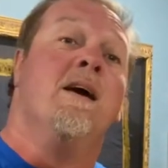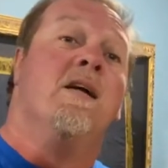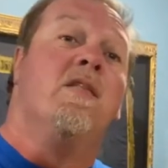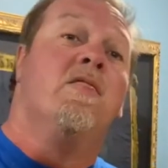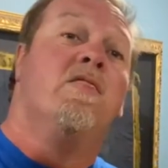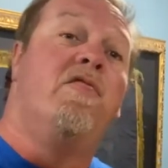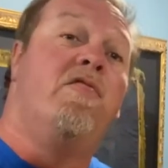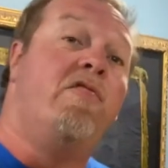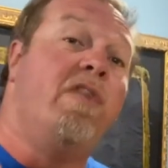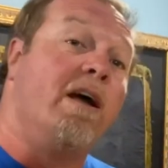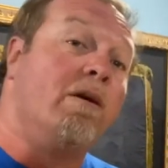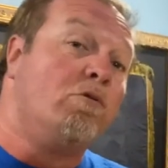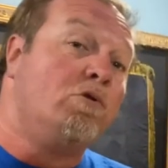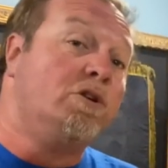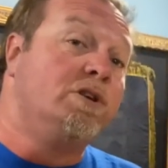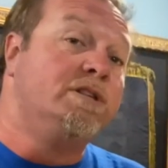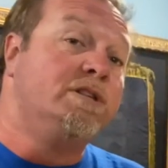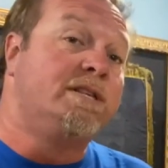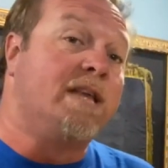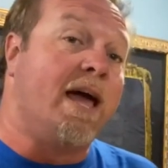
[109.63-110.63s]
There
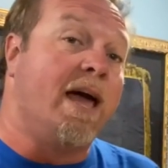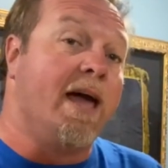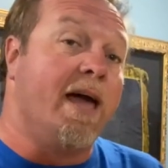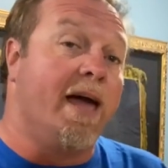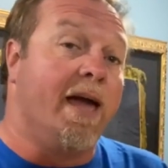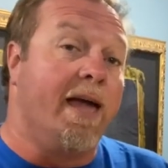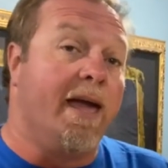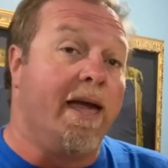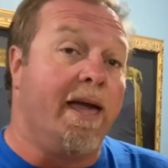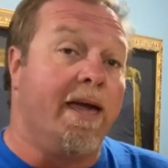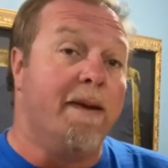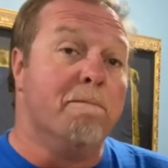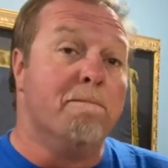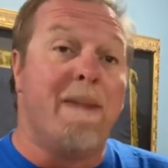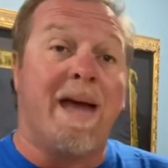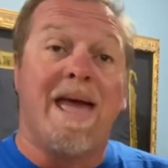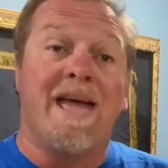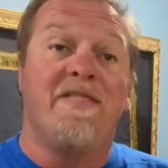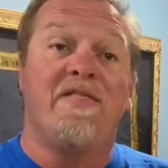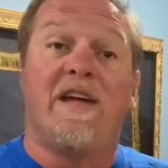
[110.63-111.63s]
was a
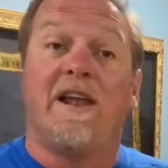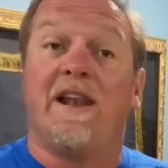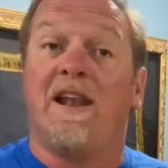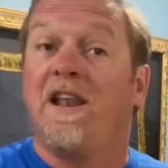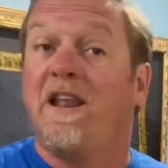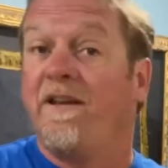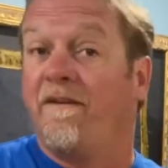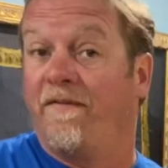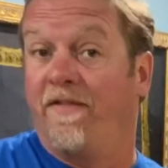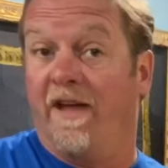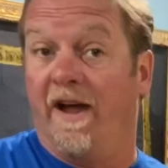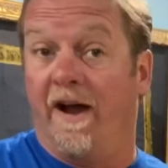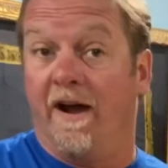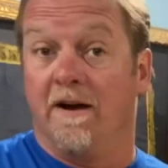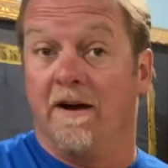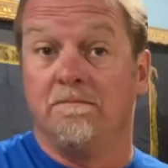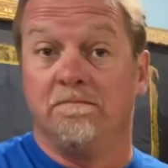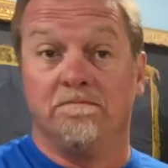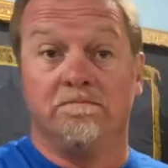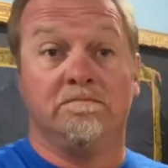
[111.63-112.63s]
man that lived
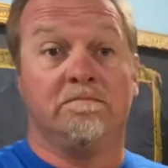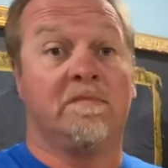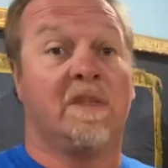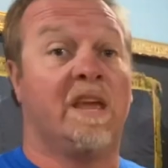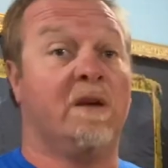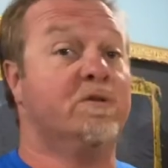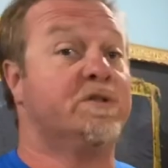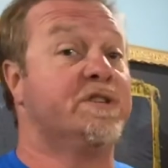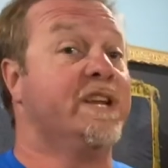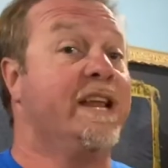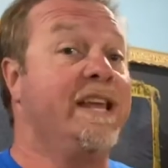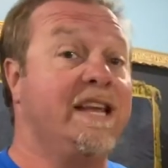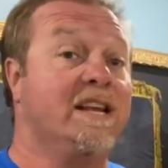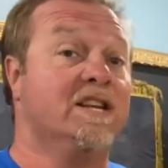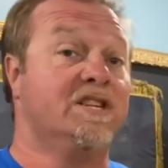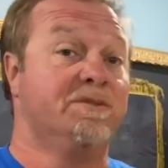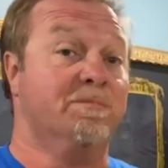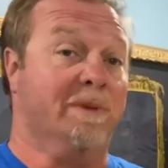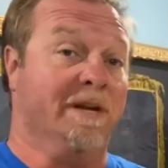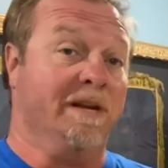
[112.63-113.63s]
there. He was an
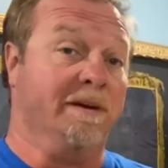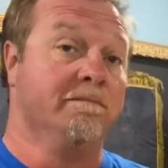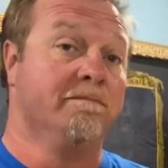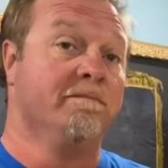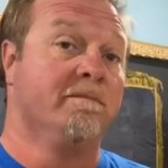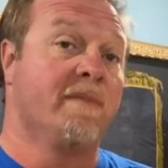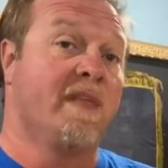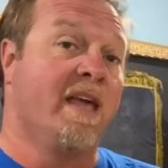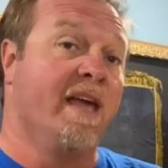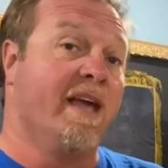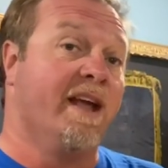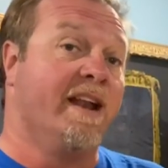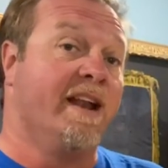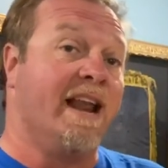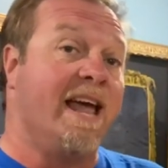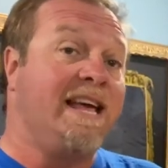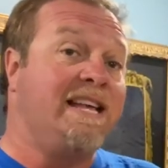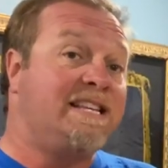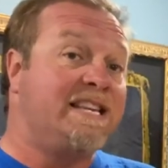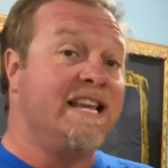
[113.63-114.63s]
Englishman. And in
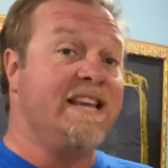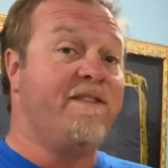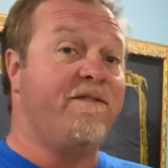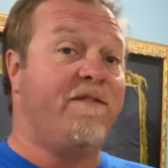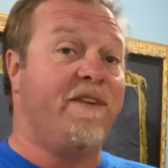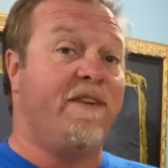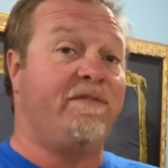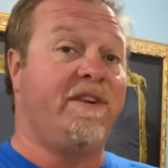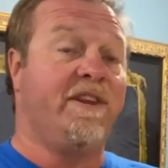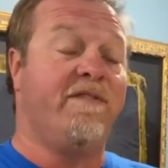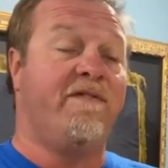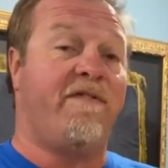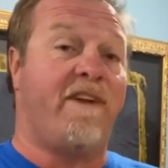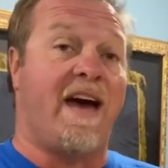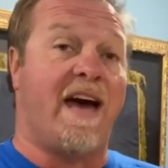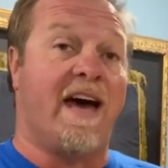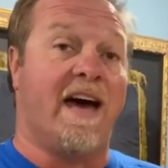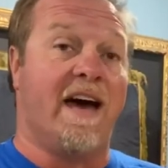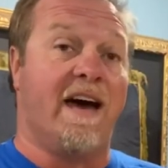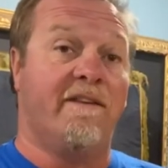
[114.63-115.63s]

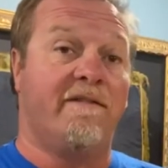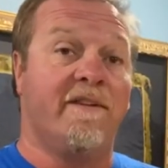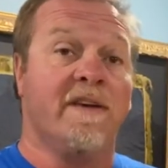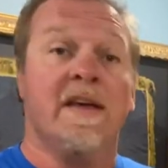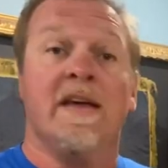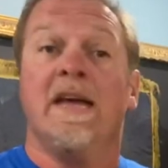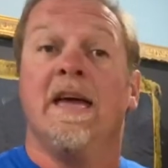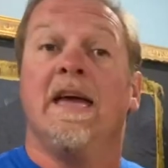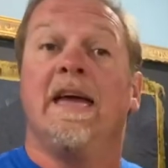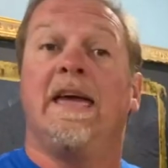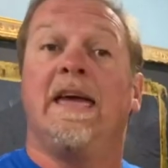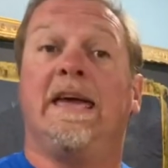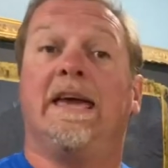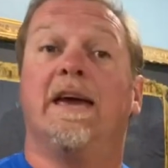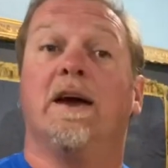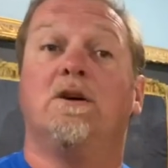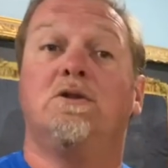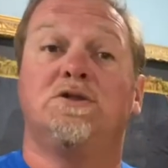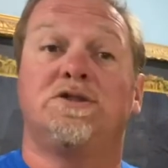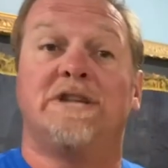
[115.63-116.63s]
1855, he
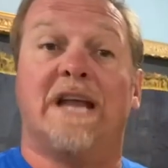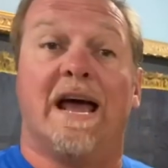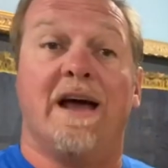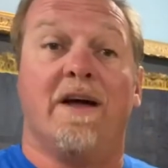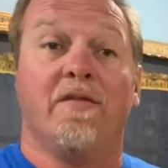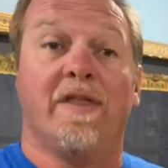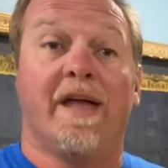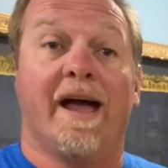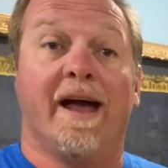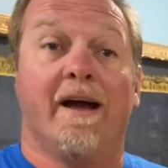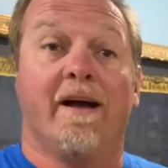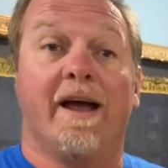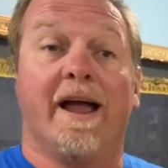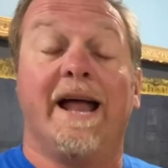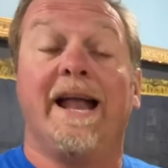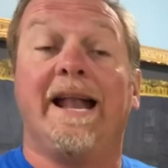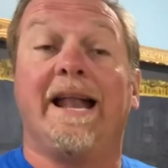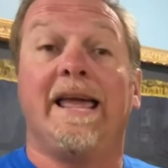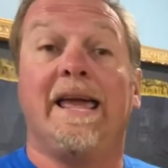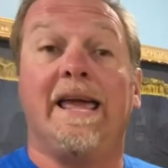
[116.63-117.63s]
goes down there
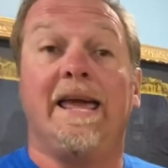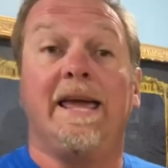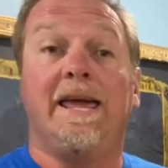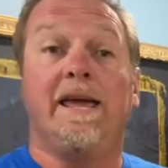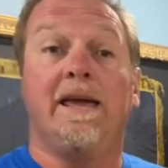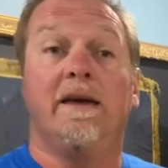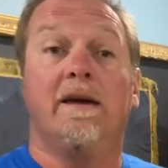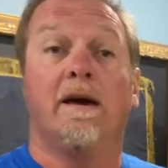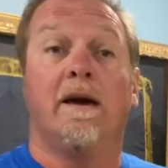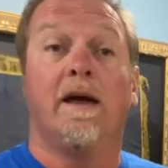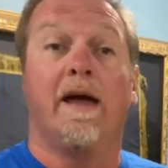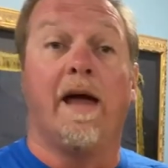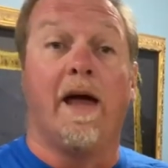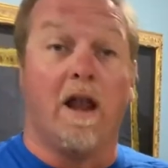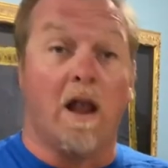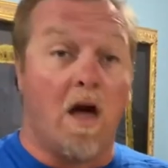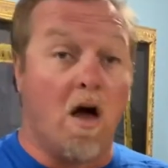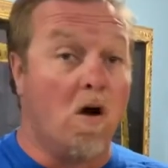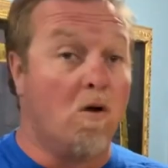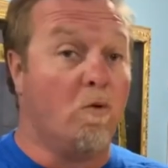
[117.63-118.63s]
and he,
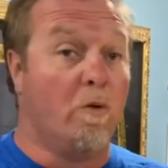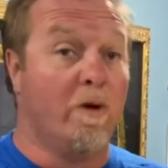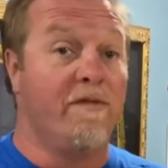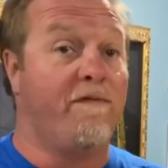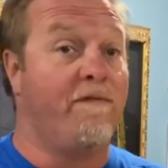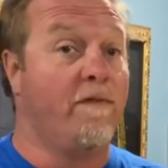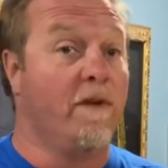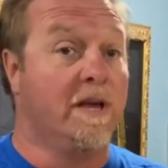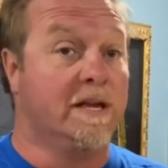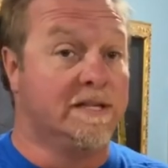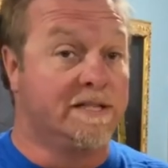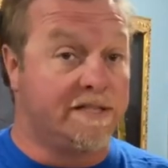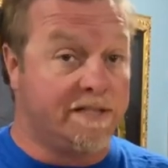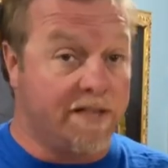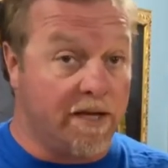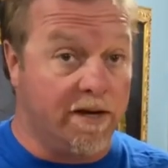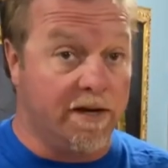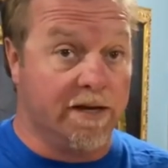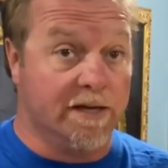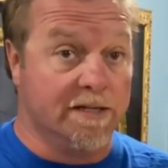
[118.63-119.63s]
along with his
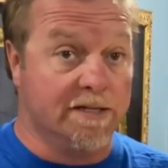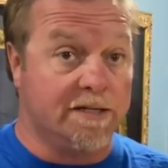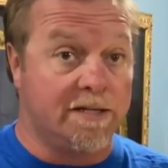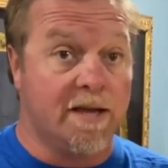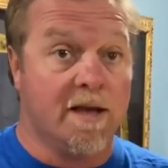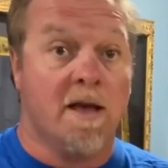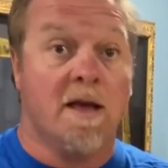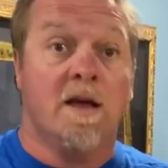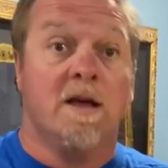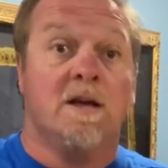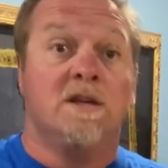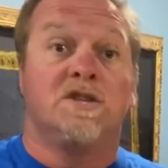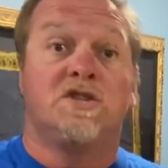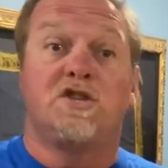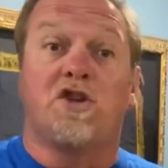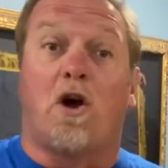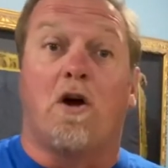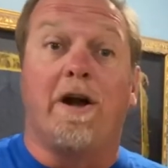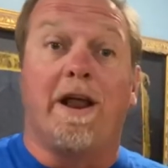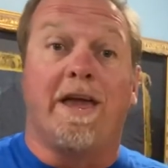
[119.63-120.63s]
sons,
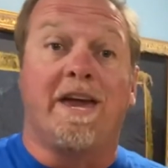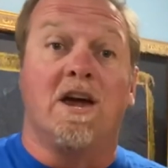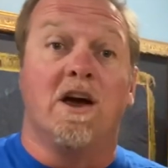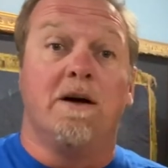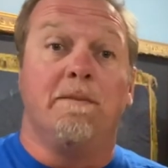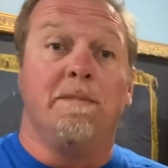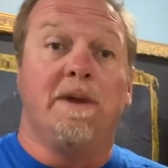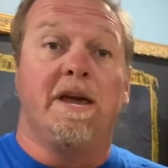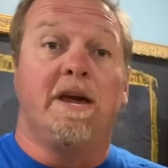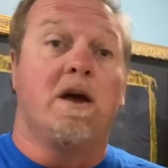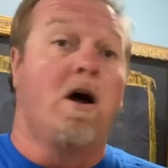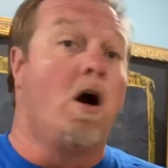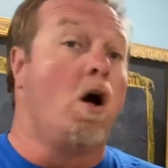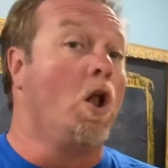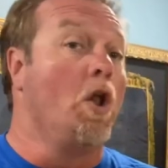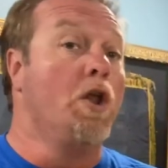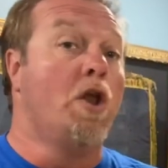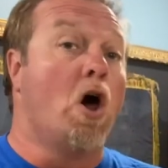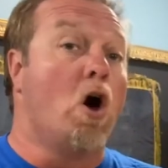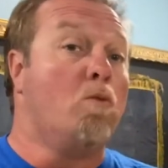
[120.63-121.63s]
start a company
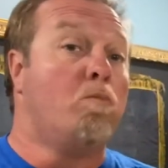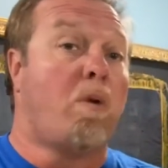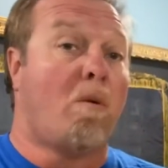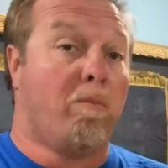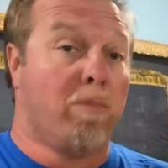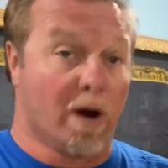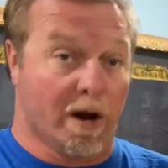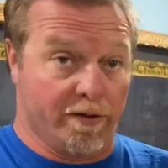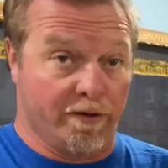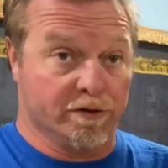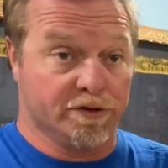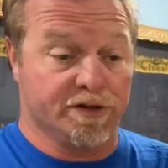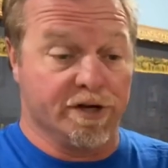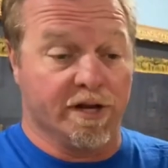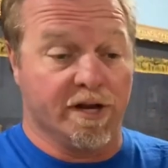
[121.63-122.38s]
called Noble Brothers and